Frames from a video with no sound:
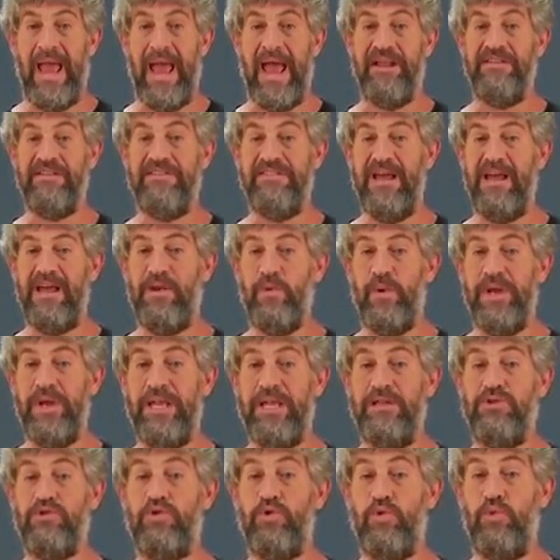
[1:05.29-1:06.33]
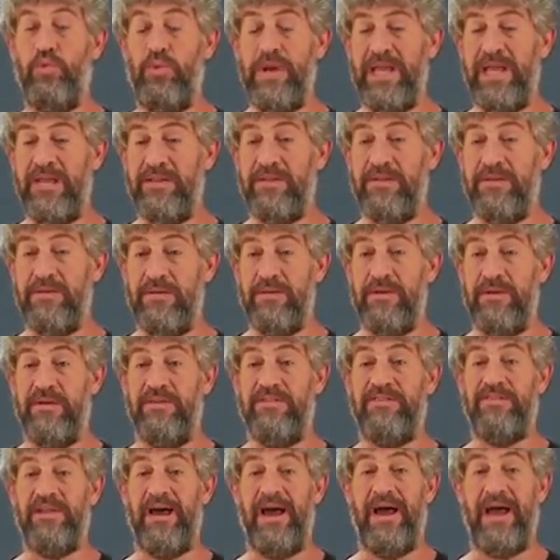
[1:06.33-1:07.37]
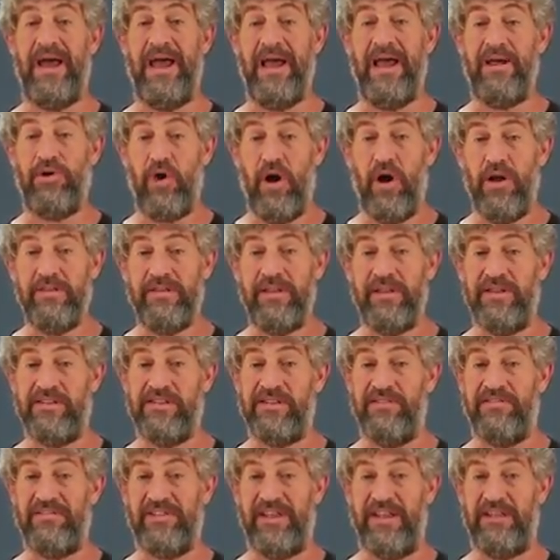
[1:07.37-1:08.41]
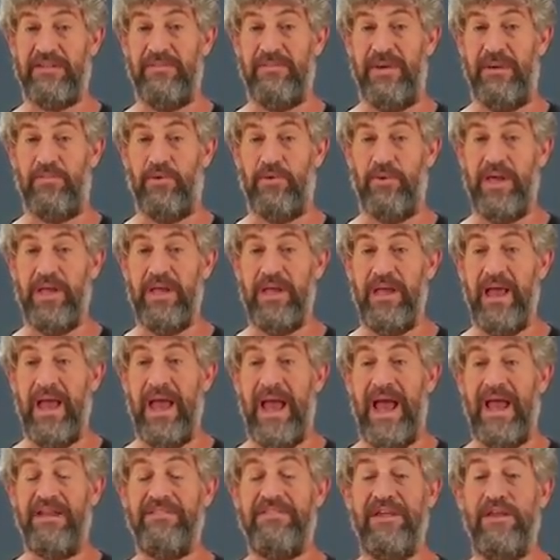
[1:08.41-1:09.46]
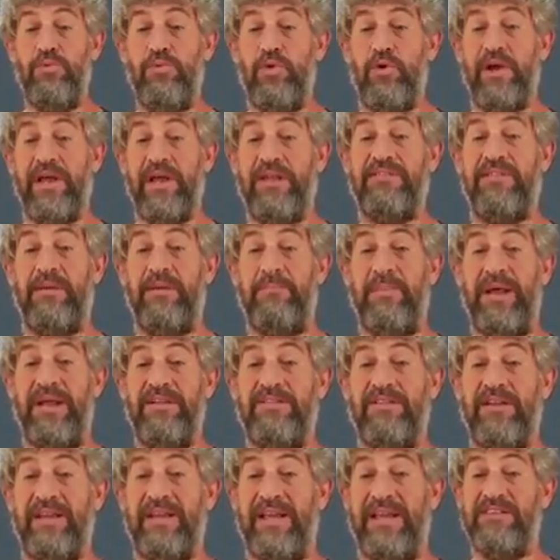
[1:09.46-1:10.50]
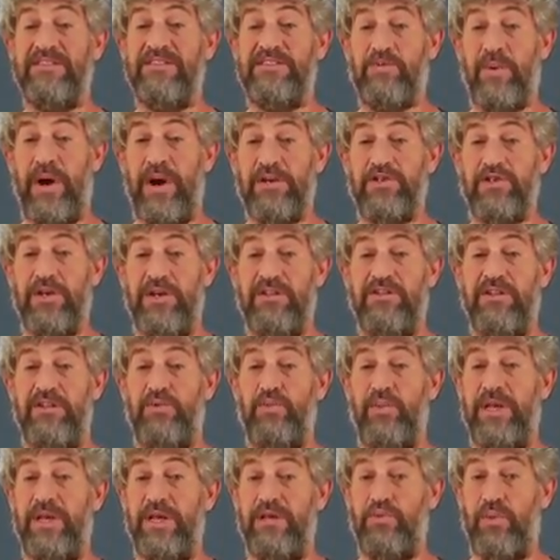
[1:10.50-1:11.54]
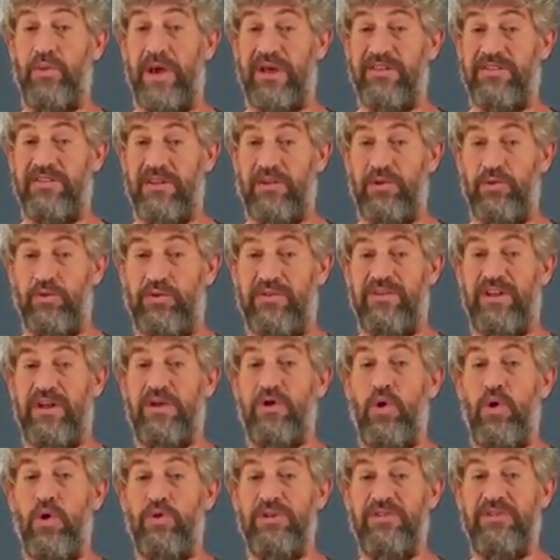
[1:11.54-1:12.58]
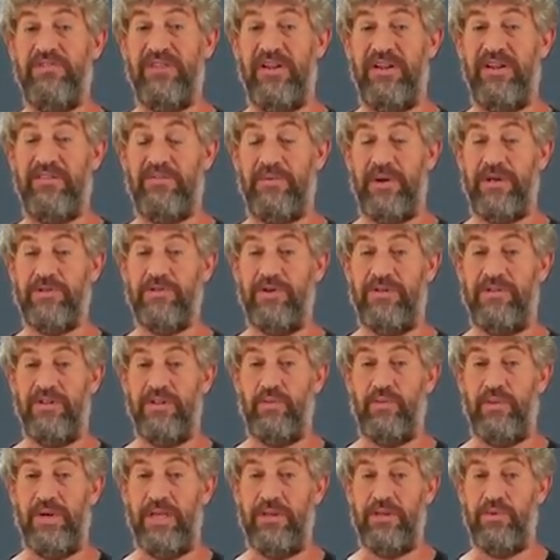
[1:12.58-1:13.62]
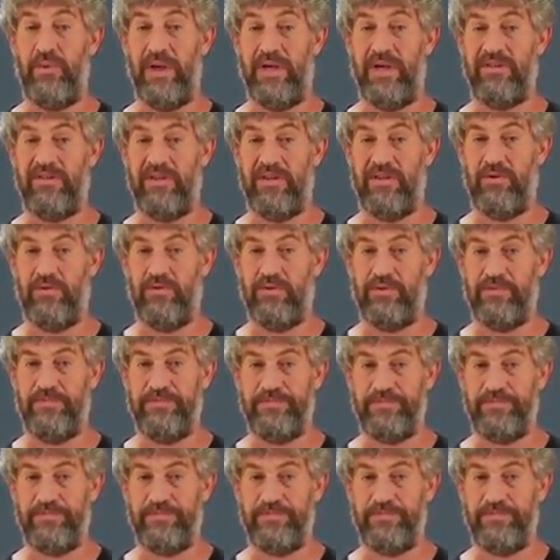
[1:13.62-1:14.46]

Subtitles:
And then we need to read the contents of that memory, and then we'll get the basic instruction that we need to execute, the code of the instruction that we need to execute.